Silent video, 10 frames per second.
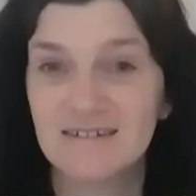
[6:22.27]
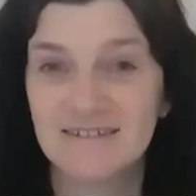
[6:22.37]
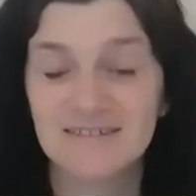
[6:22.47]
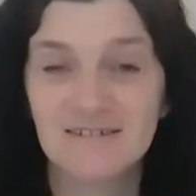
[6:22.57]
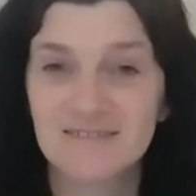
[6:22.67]

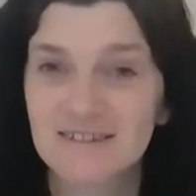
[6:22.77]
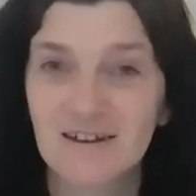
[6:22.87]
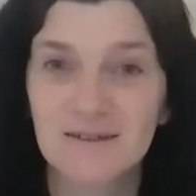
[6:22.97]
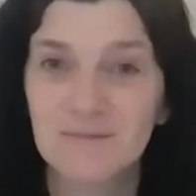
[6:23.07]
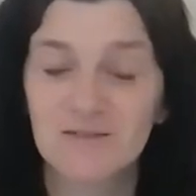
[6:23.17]
in those
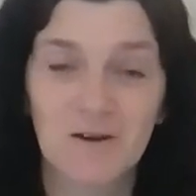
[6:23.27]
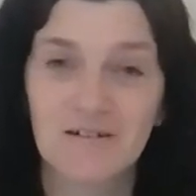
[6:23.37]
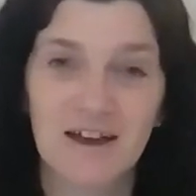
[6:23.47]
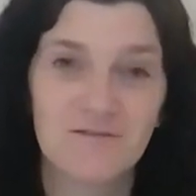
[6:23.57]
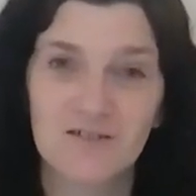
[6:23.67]
times where
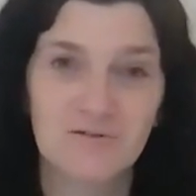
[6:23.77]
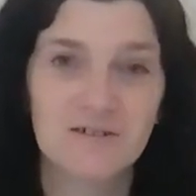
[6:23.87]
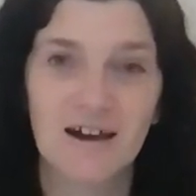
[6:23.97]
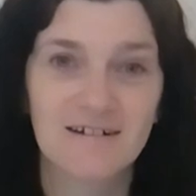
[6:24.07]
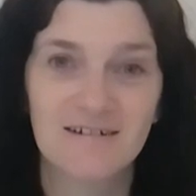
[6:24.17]
I feel
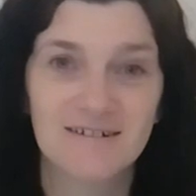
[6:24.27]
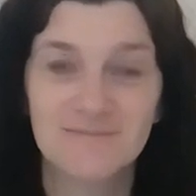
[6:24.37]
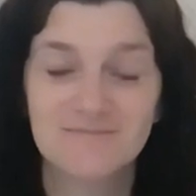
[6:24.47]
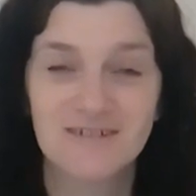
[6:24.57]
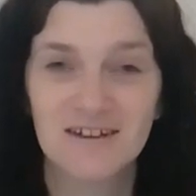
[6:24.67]
like
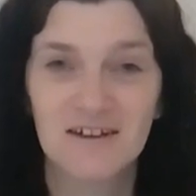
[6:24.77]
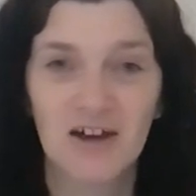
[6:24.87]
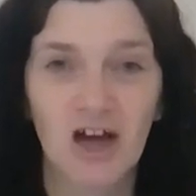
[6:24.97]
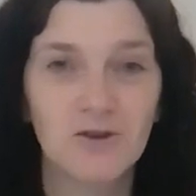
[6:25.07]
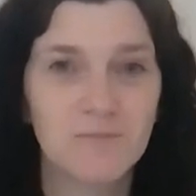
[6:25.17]
I'm
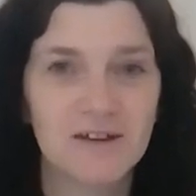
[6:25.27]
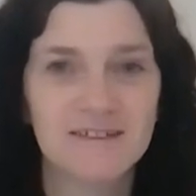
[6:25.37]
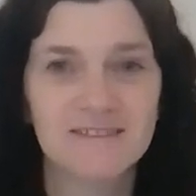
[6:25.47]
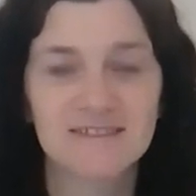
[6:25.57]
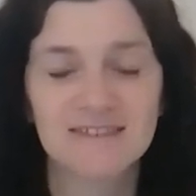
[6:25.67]

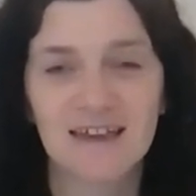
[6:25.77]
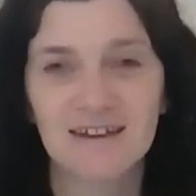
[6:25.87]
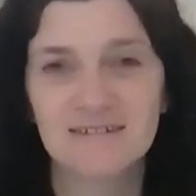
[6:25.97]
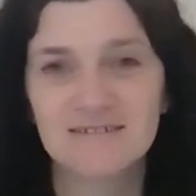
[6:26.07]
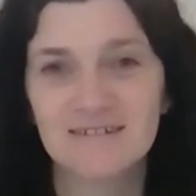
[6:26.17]
hopeless
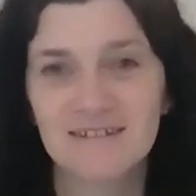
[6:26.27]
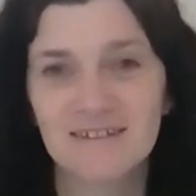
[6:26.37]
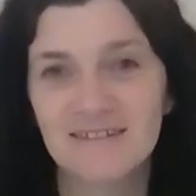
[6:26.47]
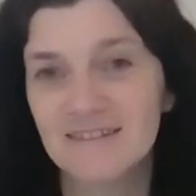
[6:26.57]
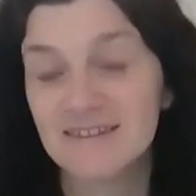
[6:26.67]
and
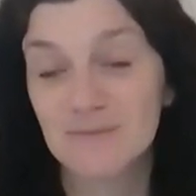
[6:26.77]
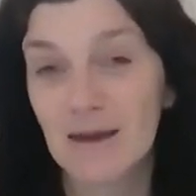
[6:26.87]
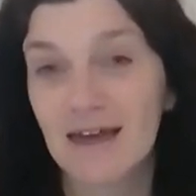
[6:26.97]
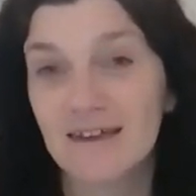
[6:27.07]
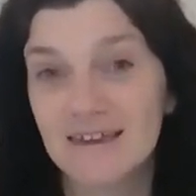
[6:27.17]
in
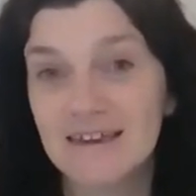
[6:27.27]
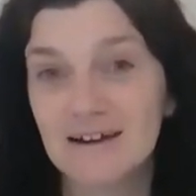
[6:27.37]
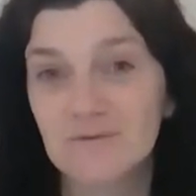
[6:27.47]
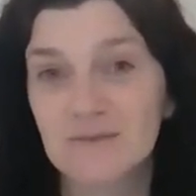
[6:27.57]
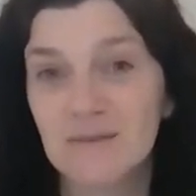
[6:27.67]
despair. He
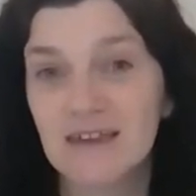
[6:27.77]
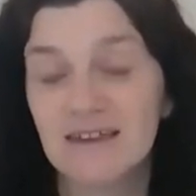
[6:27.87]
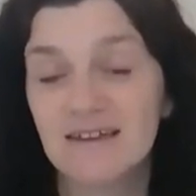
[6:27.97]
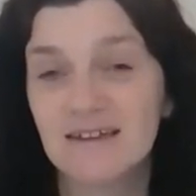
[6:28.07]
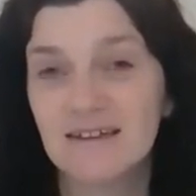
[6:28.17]
helps me,
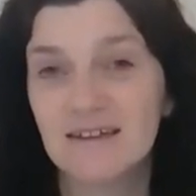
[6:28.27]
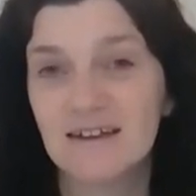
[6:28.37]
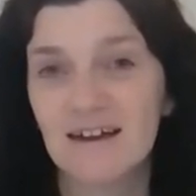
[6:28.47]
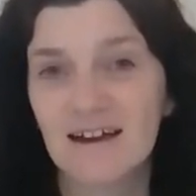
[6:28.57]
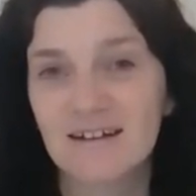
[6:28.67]

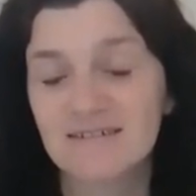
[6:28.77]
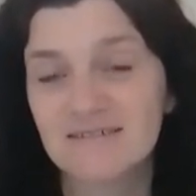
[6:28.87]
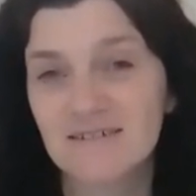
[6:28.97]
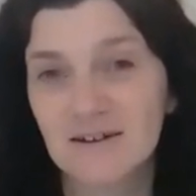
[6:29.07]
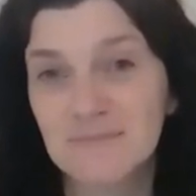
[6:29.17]

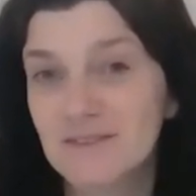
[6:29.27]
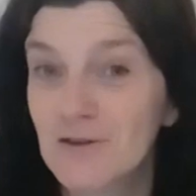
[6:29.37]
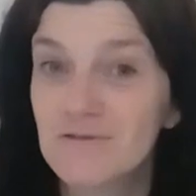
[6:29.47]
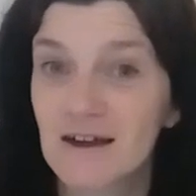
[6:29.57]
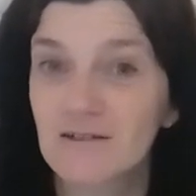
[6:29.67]
and I'm so
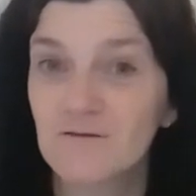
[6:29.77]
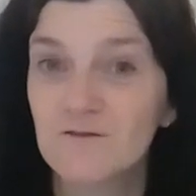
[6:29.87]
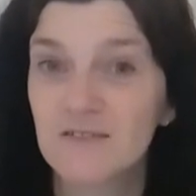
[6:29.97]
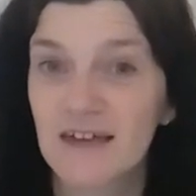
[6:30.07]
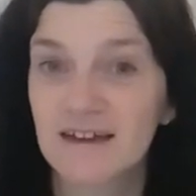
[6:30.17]
thankful
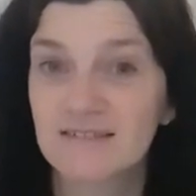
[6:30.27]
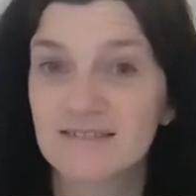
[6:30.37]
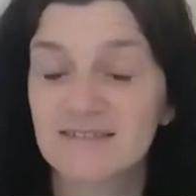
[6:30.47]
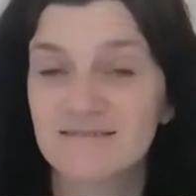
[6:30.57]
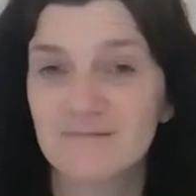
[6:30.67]
for
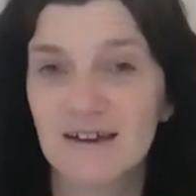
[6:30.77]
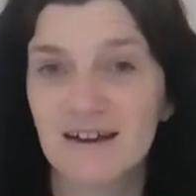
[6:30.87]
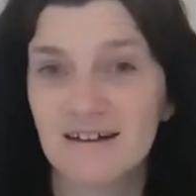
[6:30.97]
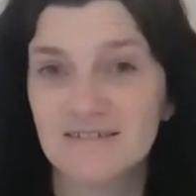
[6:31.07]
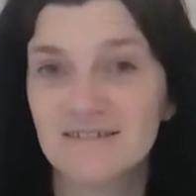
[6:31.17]
that.
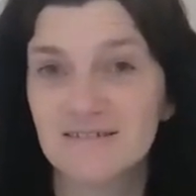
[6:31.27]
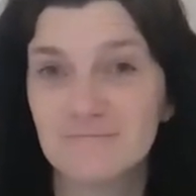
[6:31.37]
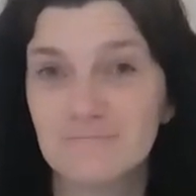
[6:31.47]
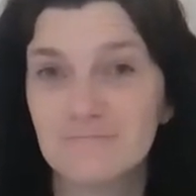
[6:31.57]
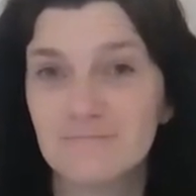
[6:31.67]
And
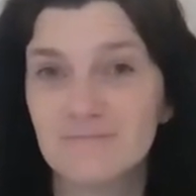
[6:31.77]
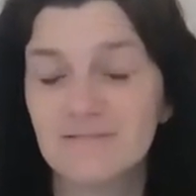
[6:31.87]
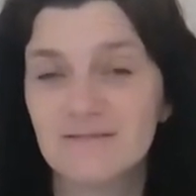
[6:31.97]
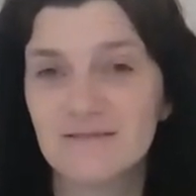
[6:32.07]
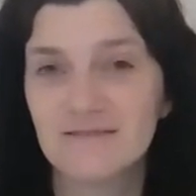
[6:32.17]

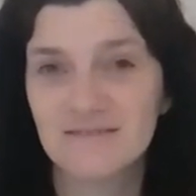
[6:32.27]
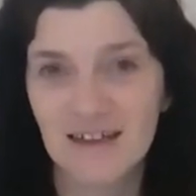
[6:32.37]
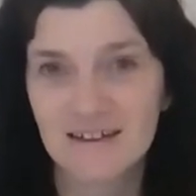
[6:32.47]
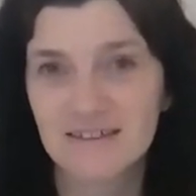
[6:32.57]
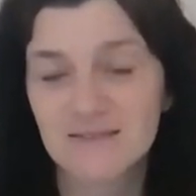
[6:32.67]

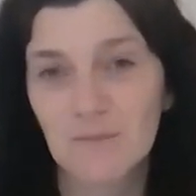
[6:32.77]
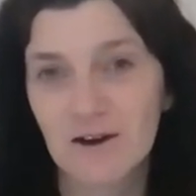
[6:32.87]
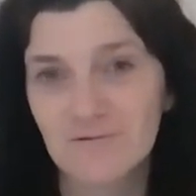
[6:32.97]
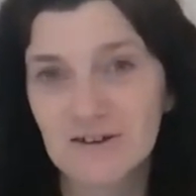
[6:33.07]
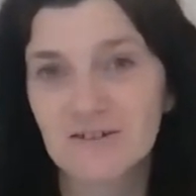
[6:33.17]
that is my
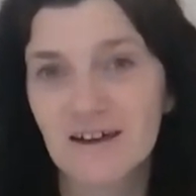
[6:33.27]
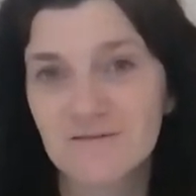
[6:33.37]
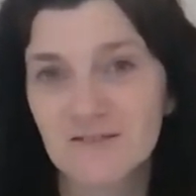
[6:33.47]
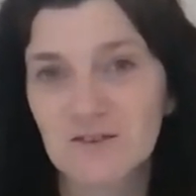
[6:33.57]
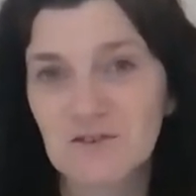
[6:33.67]
real life
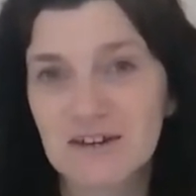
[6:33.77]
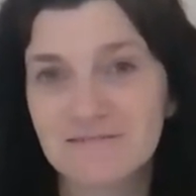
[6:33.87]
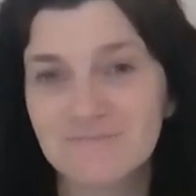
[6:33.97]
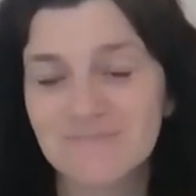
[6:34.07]
story.